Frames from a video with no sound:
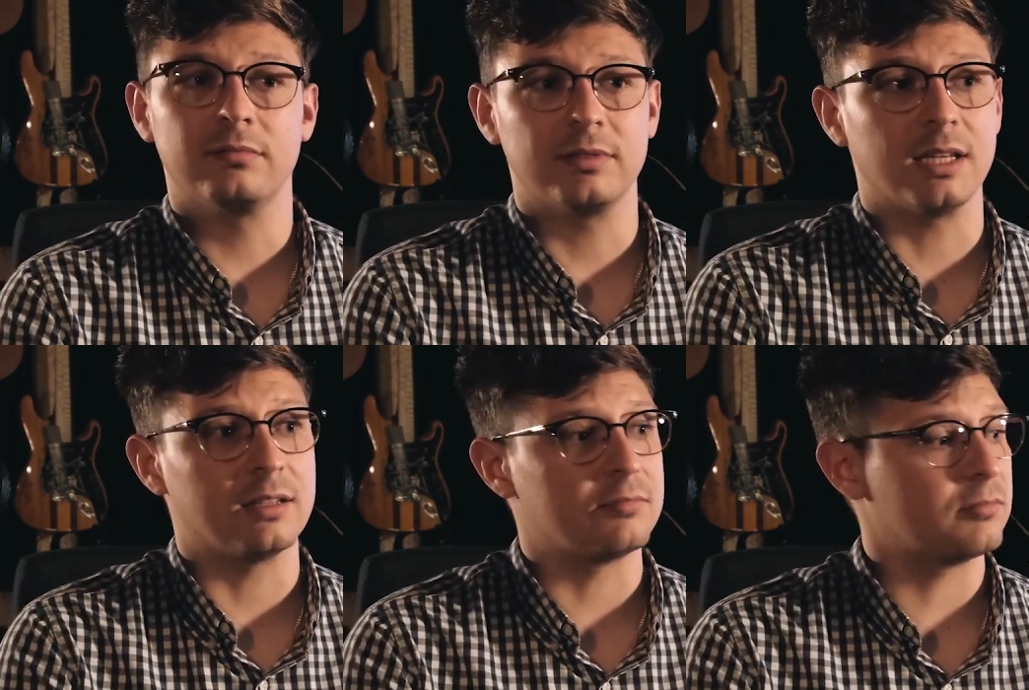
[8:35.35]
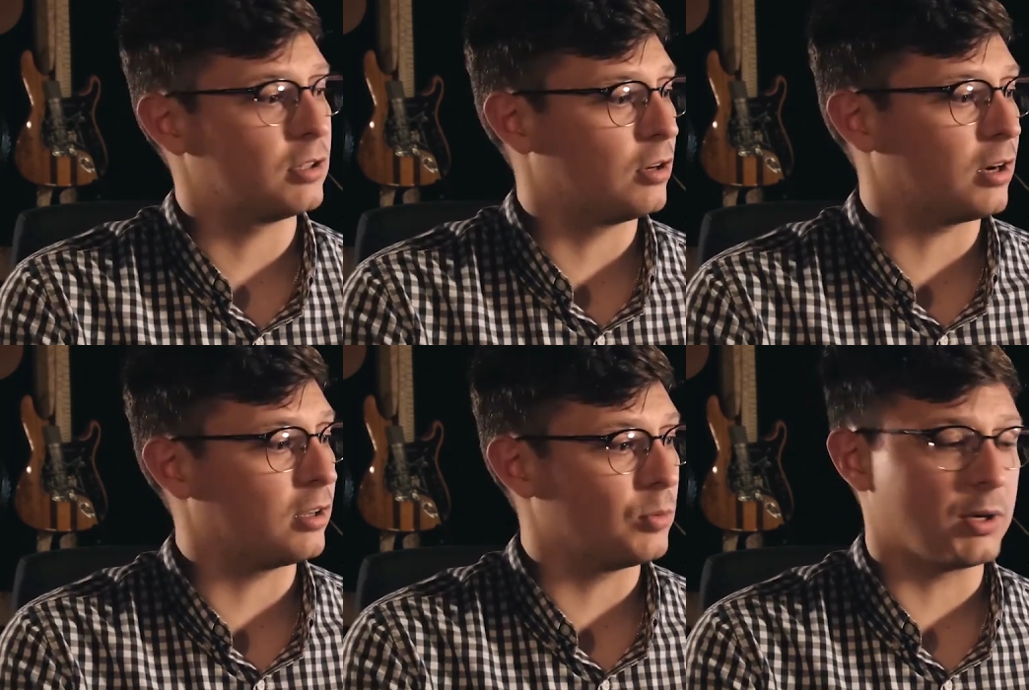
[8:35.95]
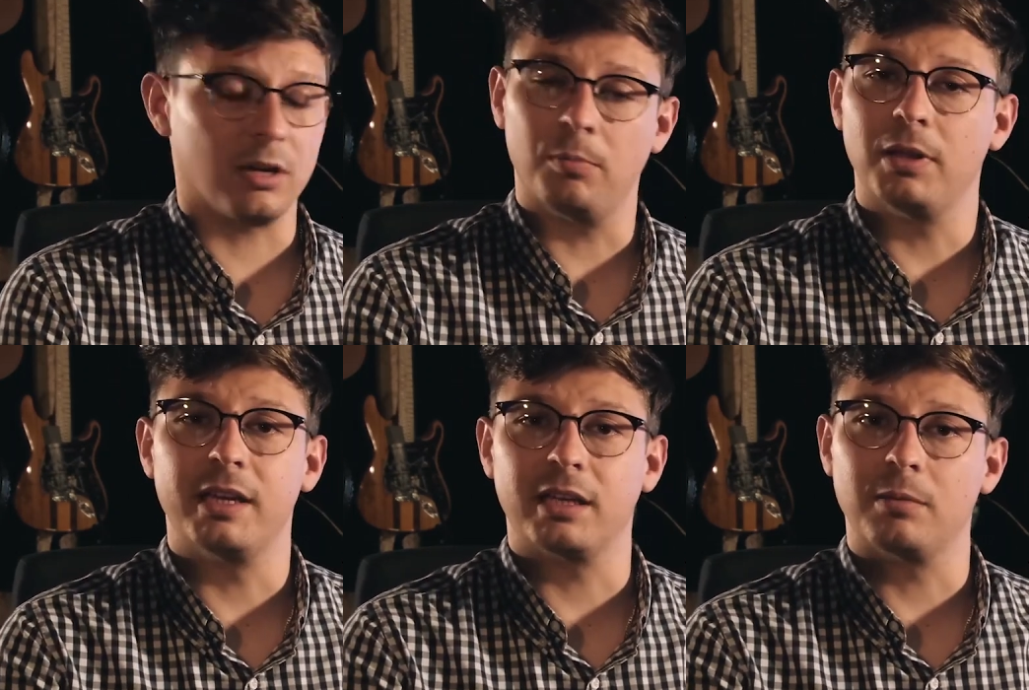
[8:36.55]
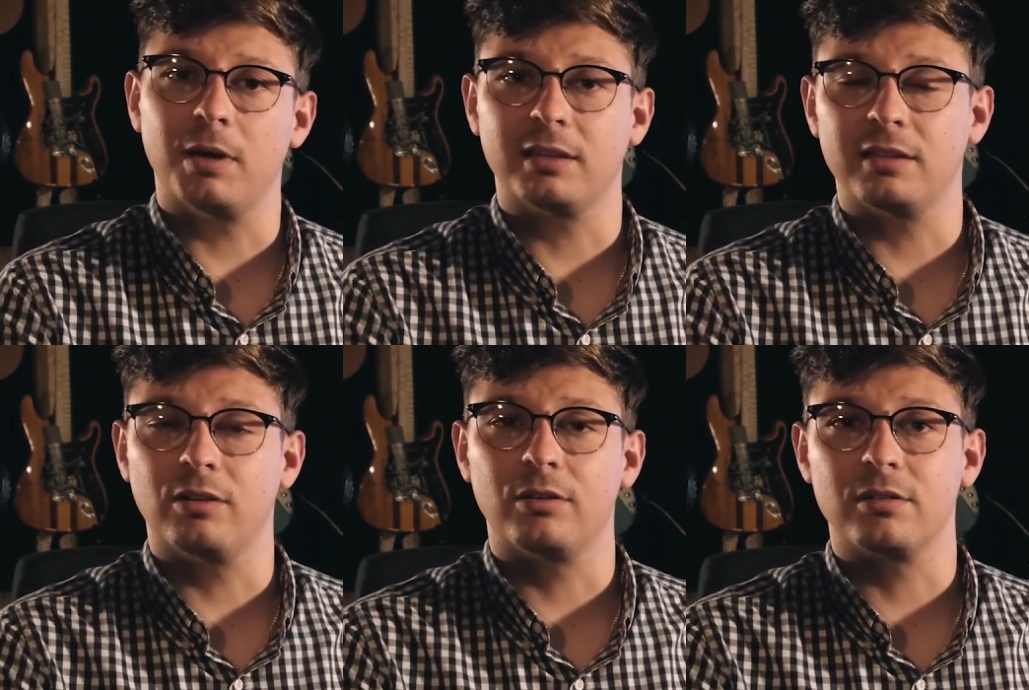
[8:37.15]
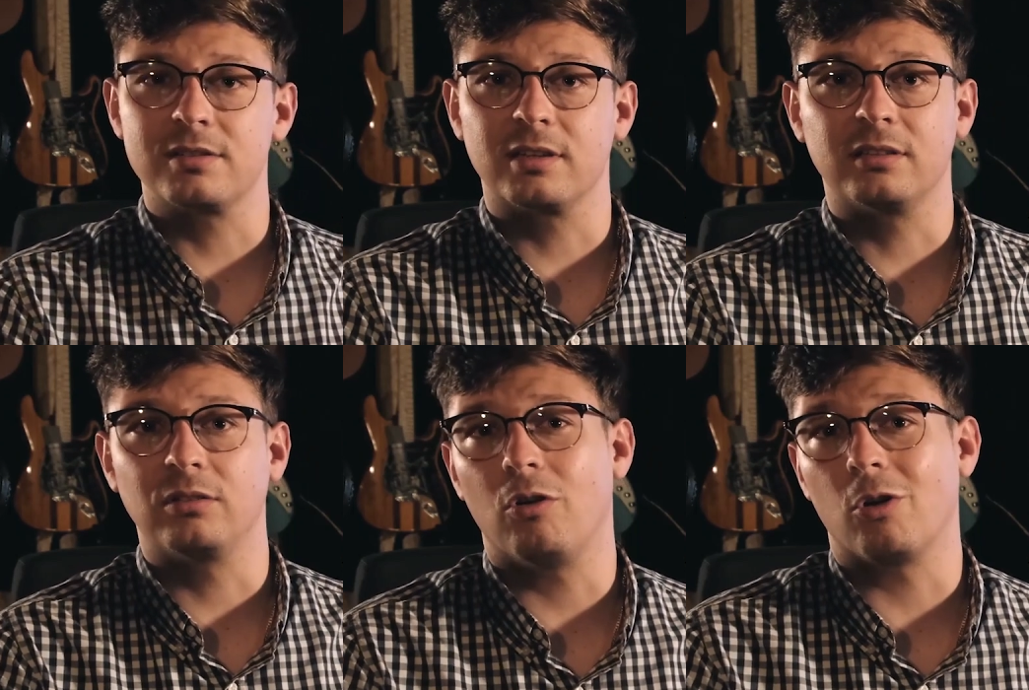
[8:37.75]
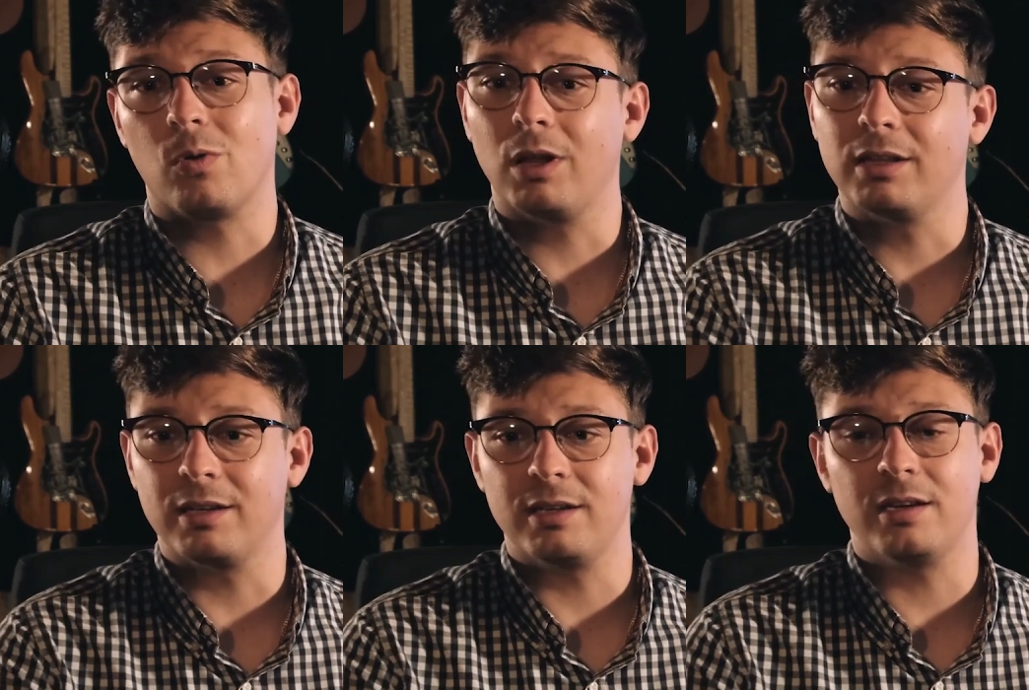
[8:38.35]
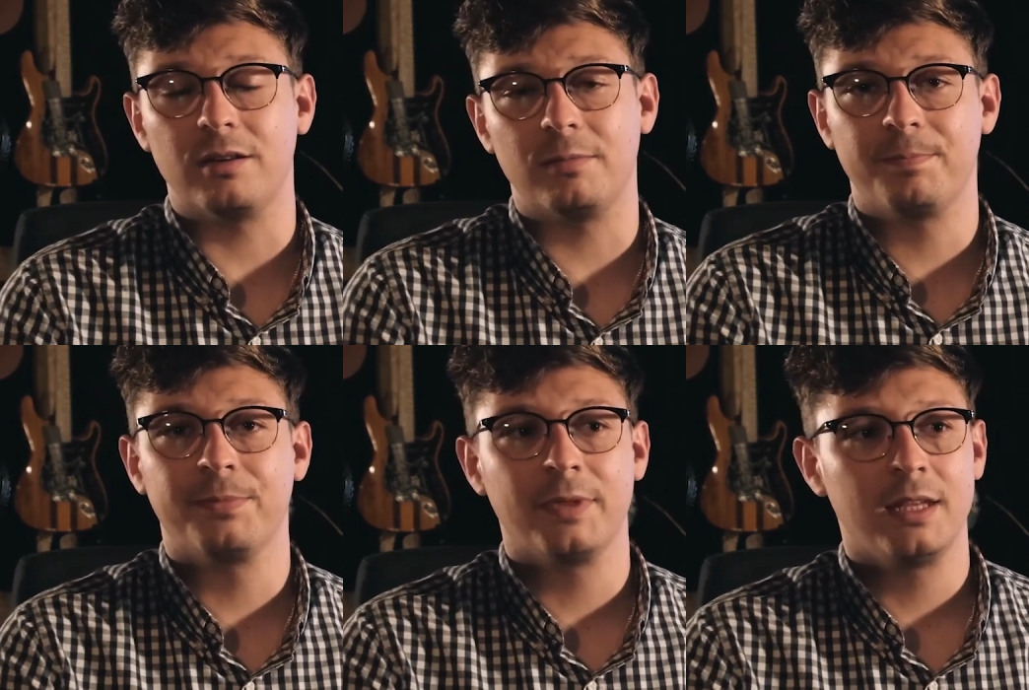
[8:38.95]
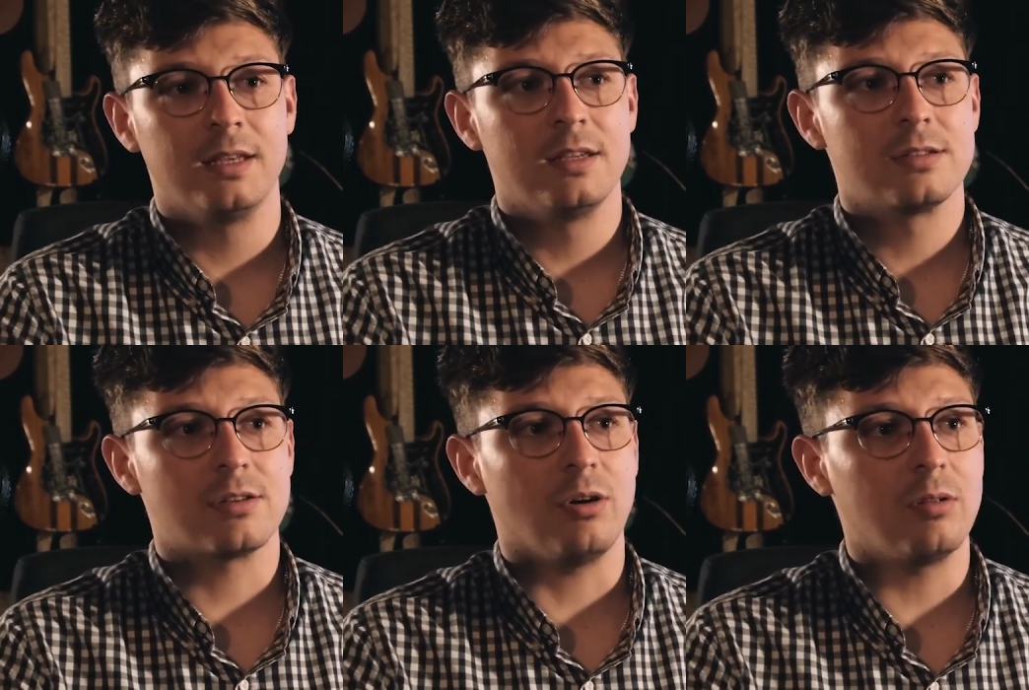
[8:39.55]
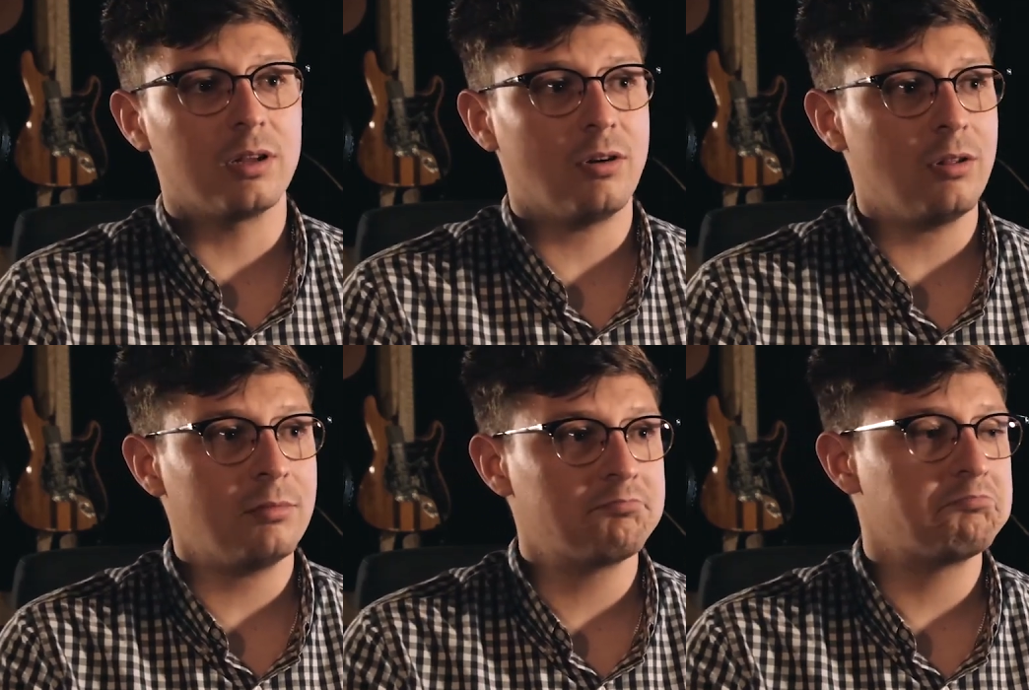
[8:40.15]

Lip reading: then you're not going to be complaining about the audio signal or quality here. So all in all,